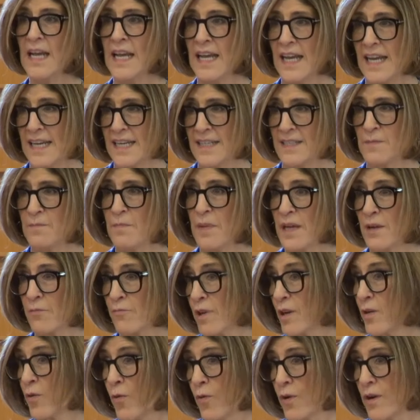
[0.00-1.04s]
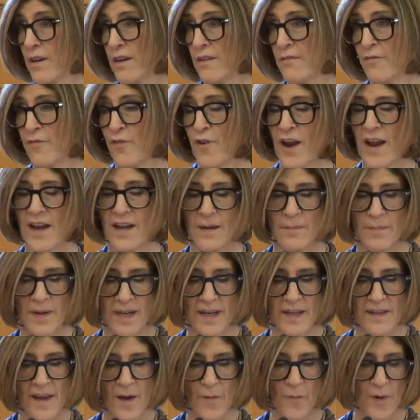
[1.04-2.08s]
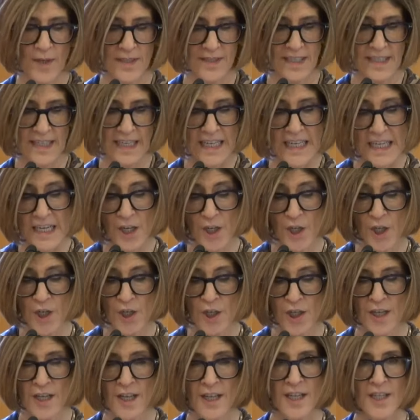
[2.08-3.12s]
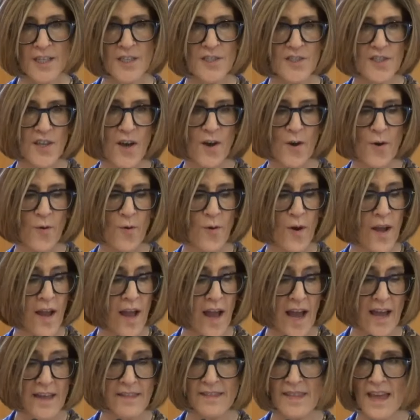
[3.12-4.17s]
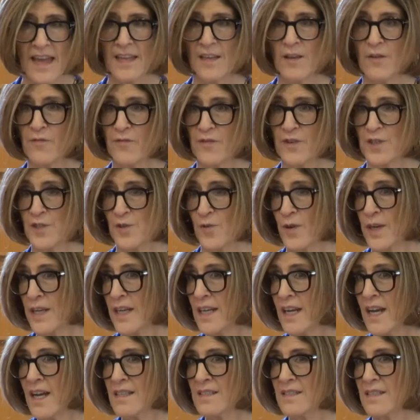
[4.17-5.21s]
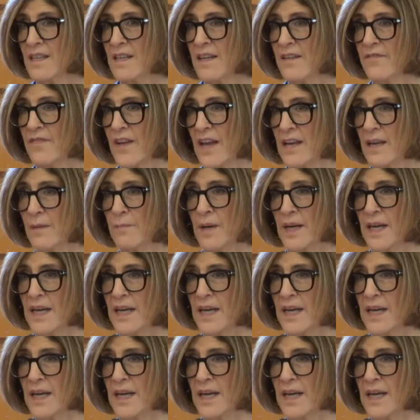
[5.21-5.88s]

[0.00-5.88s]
It is being recorded for anybody that wasn't here. So I thank you for joining us, and if anybody